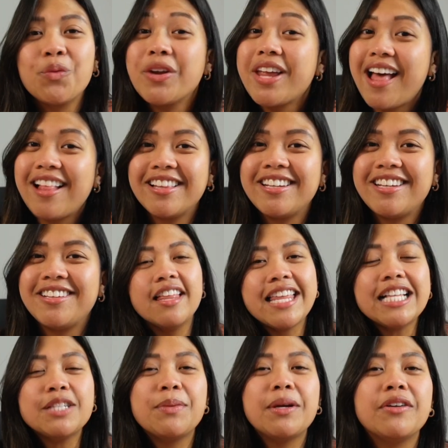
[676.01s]
reality.
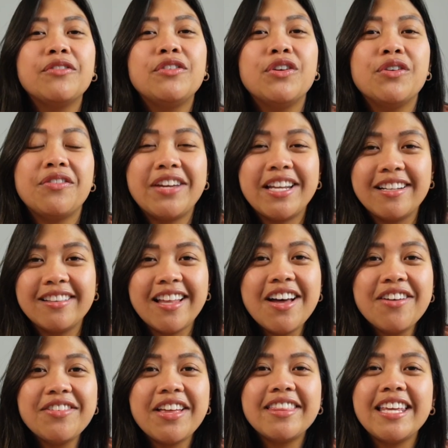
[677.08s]
That's my review of Hidden
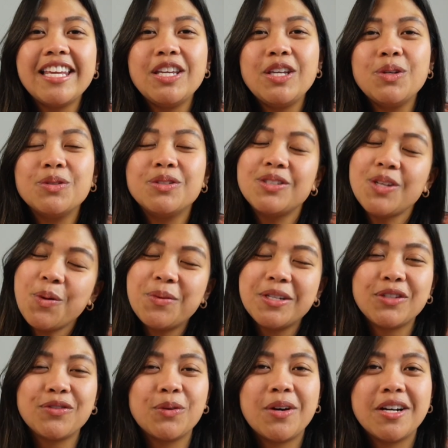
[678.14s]
Love. Thank you so
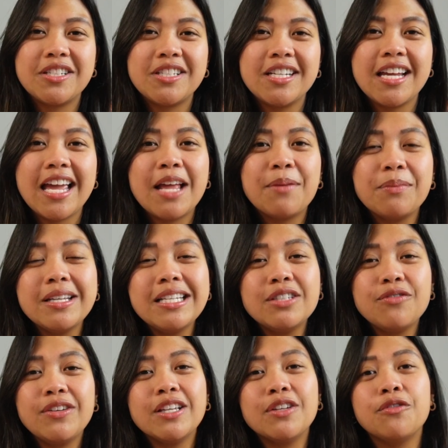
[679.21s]
much for watching, and please
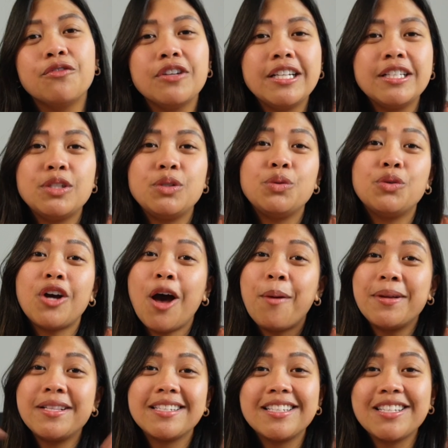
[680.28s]
feel free to
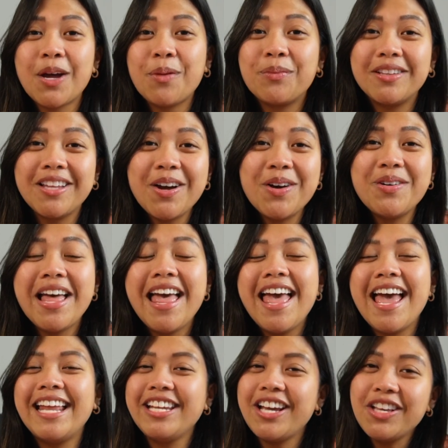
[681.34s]
comment down below
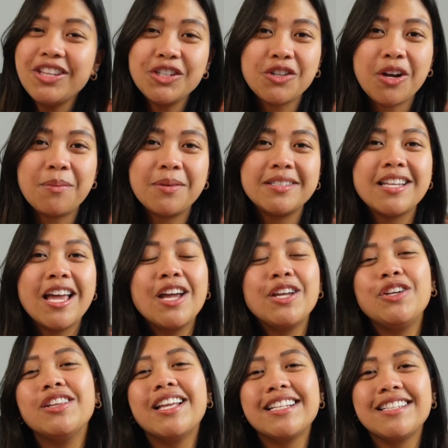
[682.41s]
any other dramas
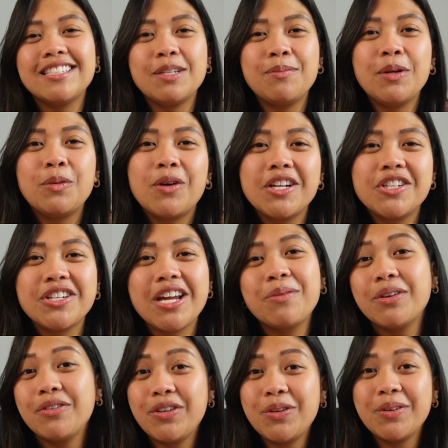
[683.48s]
you'd like to see me watch and
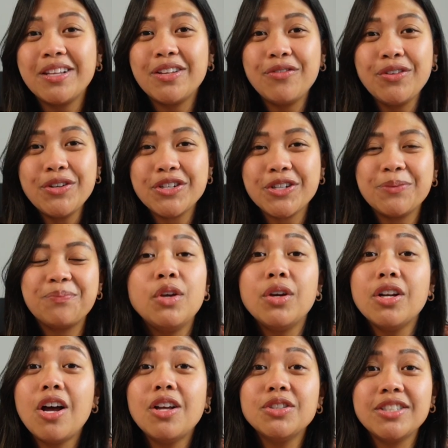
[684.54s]
review in the future. You
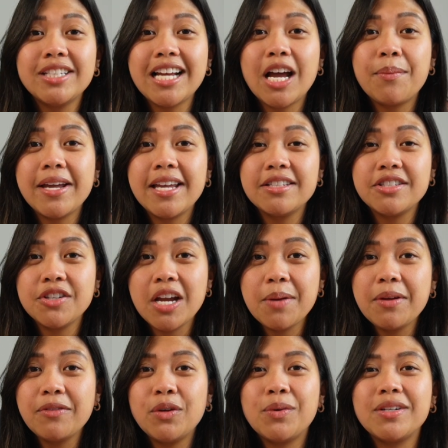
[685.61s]
can also check out my
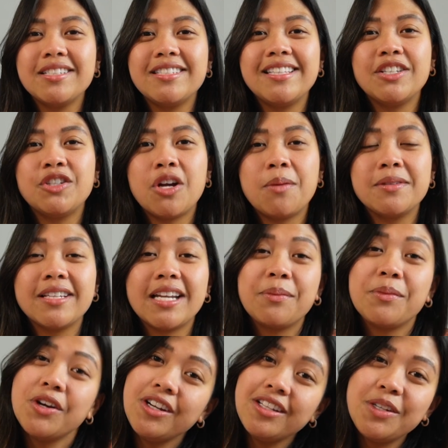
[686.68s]
Instagram if you want to see the dramas that I'm
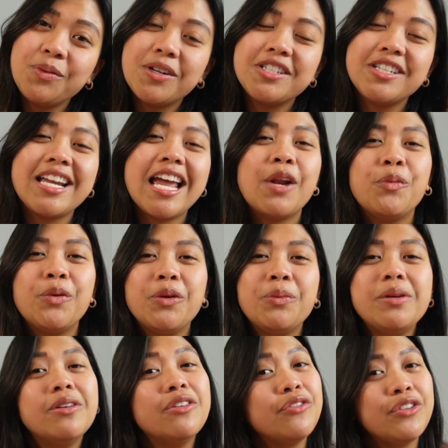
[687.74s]
currently watching and will
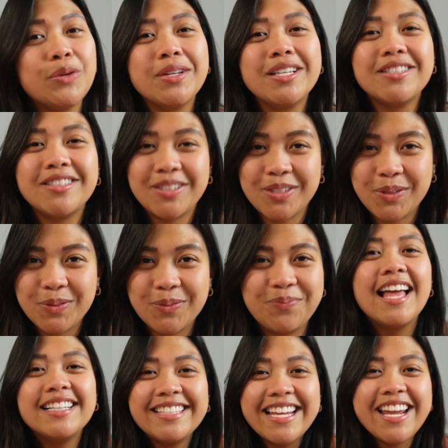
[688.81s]
be reviewing soon.
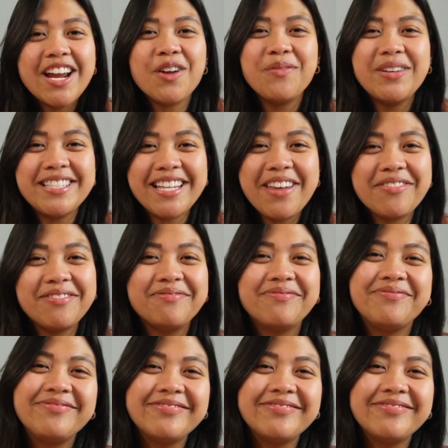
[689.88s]
Take care and be safe!